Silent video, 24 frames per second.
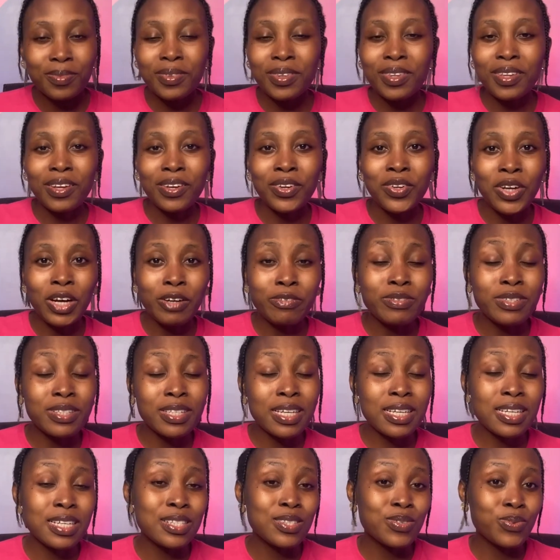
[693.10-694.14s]
You have to
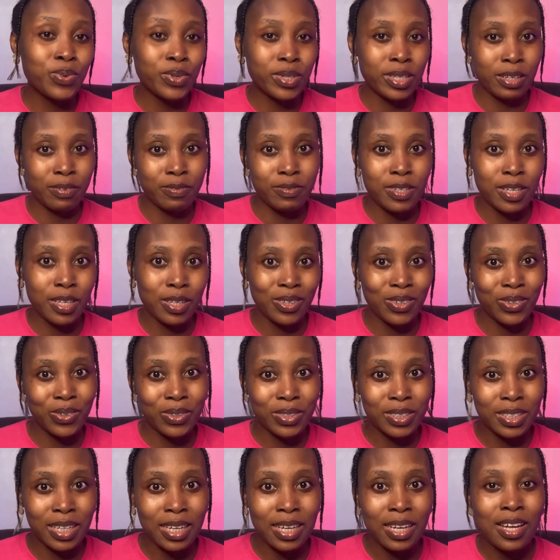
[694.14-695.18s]
take it one after the
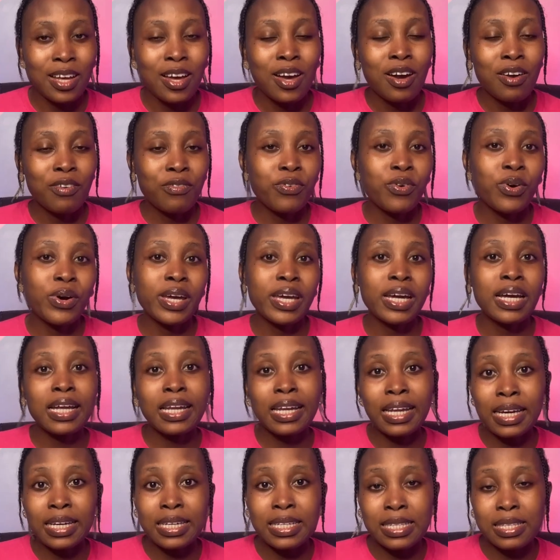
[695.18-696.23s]
other. For a
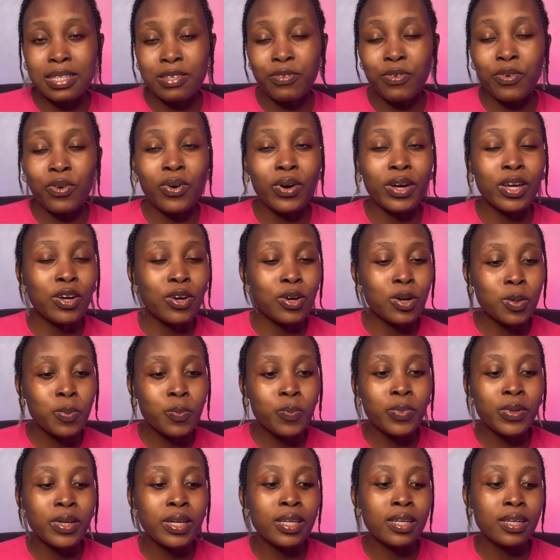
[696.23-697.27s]
client, for a
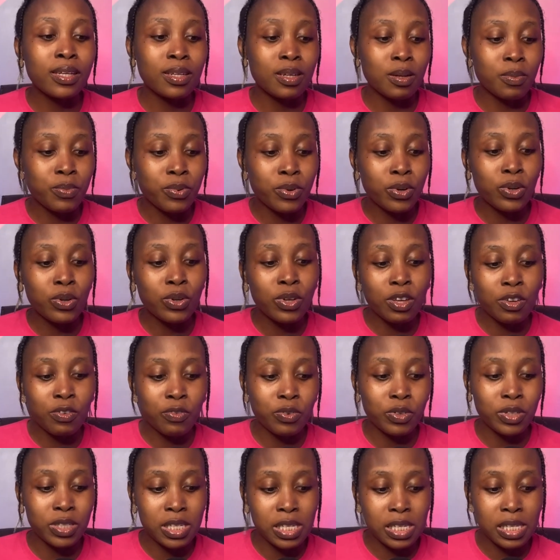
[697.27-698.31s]
company in abroad looking
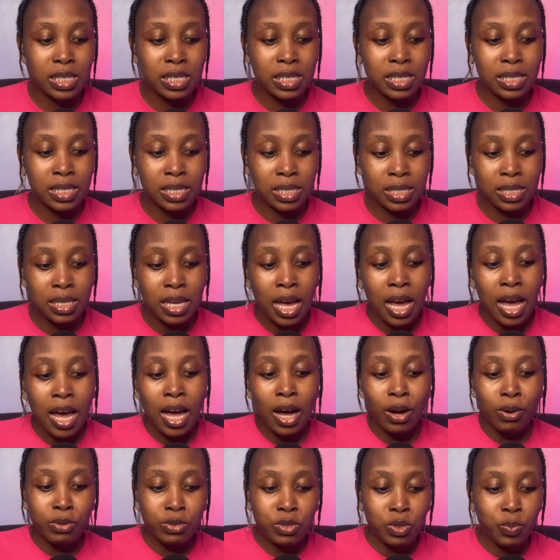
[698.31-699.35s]
for this, I
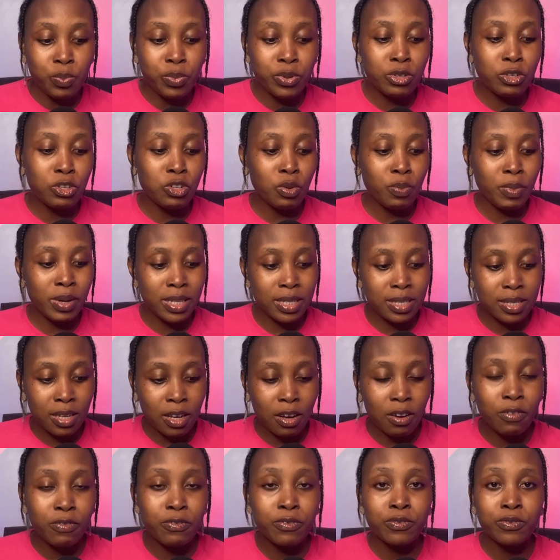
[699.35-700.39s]
want to position
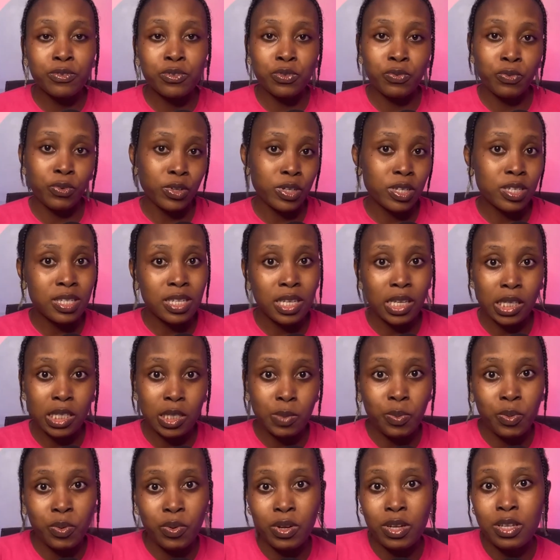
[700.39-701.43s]
myself for this
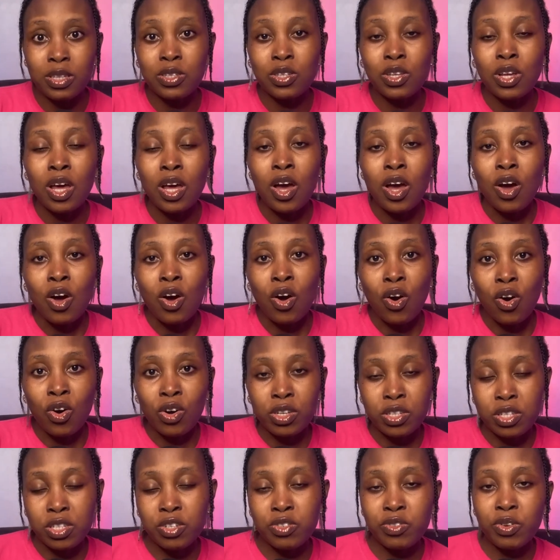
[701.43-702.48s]
experience,
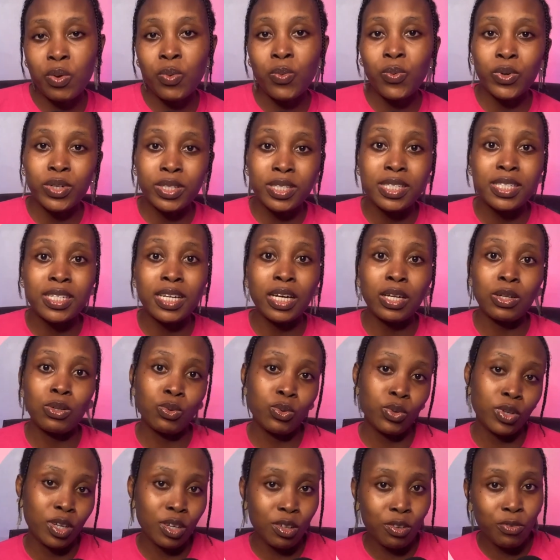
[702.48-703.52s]
considering what they are
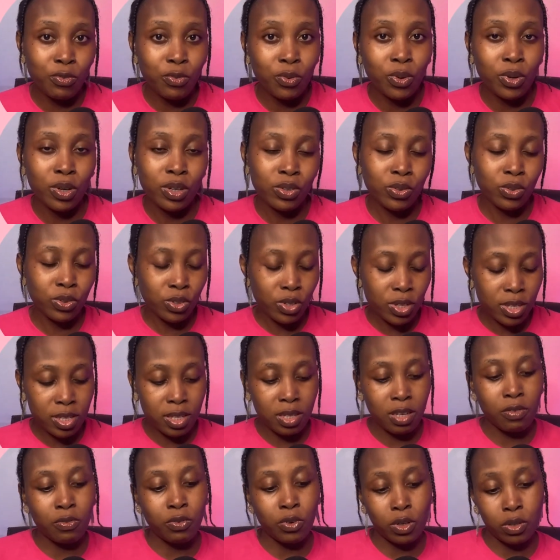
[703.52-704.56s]
looking for. No, just
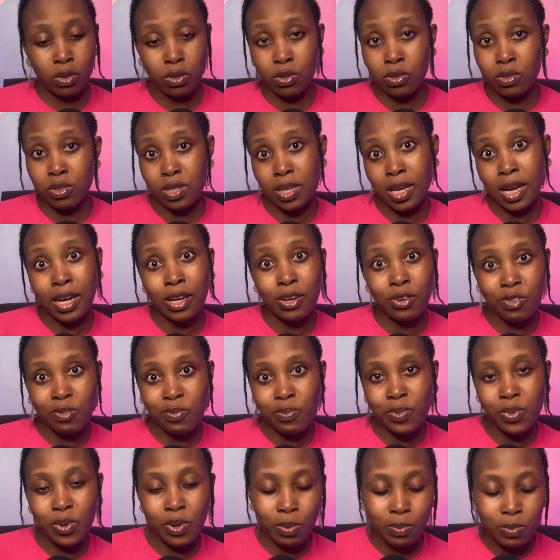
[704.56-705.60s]
give all of those kind of
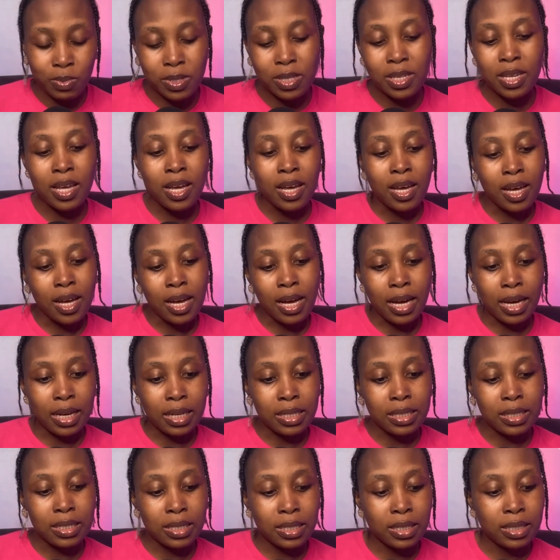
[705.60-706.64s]
prompts.
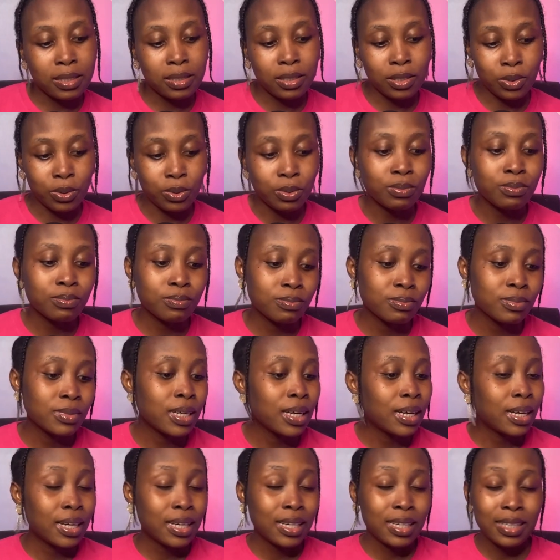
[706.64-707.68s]
And
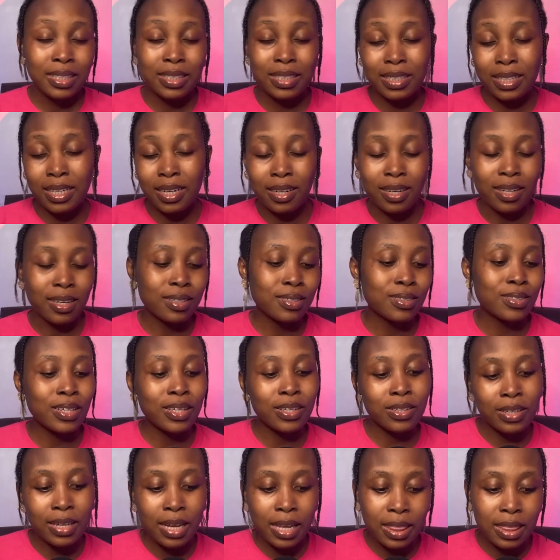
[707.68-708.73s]
so
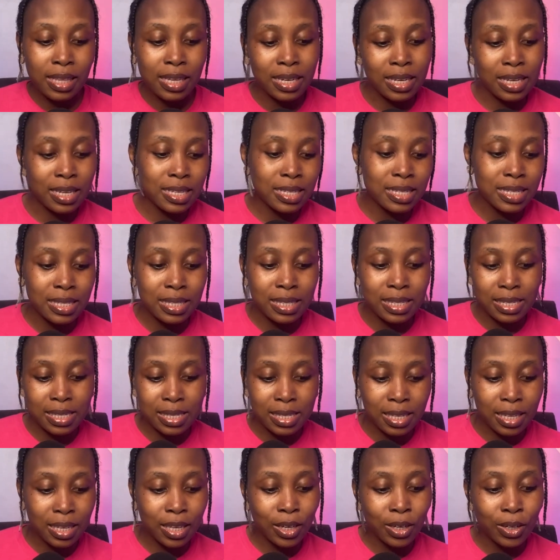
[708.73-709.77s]
another thing is the
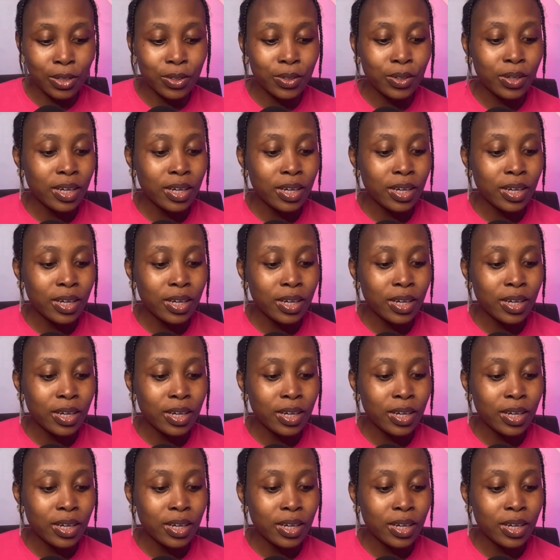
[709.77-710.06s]
skill.